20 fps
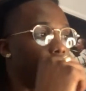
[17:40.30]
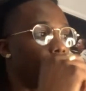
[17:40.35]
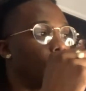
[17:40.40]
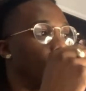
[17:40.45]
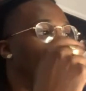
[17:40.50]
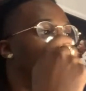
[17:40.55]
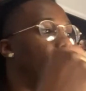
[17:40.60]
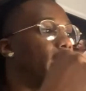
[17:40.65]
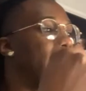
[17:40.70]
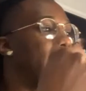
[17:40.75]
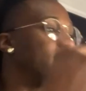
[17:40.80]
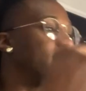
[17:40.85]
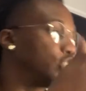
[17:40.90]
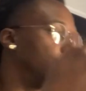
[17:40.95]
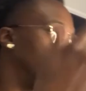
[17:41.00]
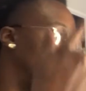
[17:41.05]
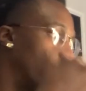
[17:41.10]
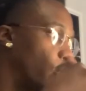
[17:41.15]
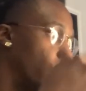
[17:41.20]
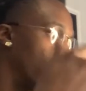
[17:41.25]
What has the
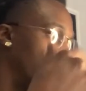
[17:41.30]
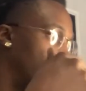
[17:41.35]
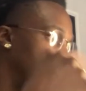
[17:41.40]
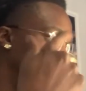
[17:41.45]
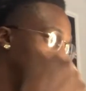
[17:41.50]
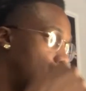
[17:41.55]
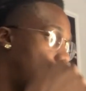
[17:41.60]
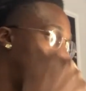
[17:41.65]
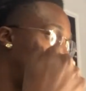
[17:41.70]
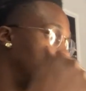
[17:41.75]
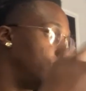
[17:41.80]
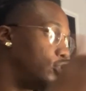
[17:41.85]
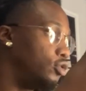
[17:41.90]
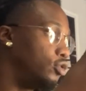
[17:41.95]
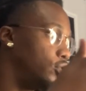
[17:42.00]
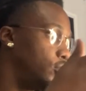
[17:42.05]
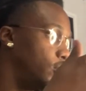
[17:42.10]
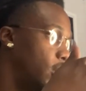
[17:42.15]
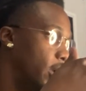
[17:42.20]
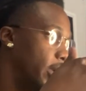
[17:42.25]
world taught
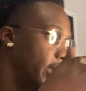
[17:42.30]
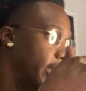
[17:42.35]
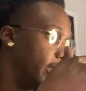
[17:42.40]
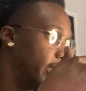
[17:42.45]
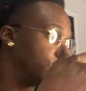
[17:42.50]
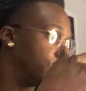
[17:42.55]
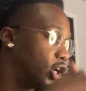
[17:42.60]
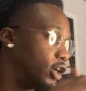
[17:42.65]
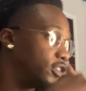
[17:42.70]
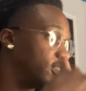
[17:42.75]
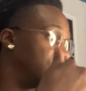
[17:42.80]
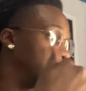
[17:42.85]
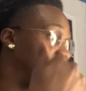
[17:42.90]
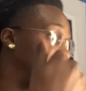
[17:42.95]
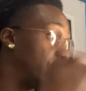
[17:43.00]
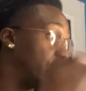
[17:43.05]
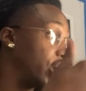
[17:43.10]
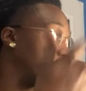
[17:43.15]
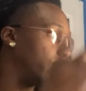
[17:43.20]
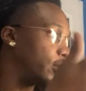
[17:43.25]
you in terms of
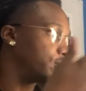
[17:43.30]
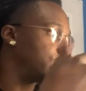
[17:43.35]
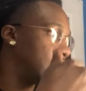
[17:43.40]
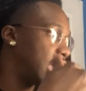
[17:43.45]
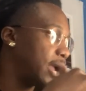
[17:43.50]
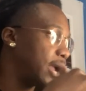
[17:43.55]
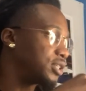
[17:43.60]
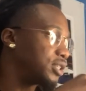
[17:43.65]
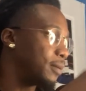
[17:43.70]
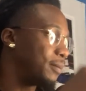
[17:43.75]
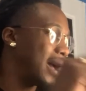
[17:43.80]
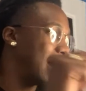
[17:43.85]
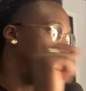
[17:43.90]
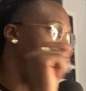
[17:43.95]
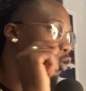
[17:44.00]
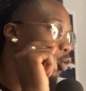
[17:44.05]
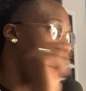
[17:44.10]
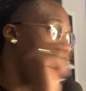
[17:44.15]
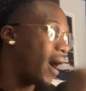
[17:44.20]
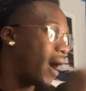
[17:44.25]
stereotypes
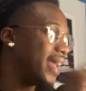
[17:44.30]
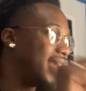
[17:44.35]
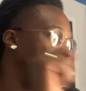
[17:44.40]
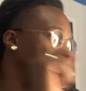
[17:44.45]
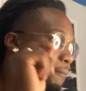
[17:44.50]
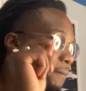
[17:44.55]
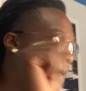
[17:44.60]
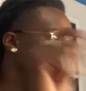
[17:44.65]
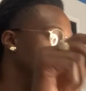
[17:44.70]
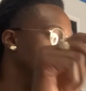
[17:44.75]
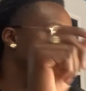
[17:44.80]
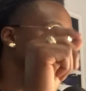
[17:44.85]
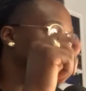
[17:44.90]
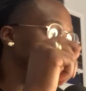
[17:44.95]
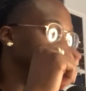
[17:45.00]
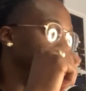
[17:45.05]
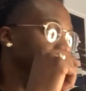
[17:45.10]
about white men?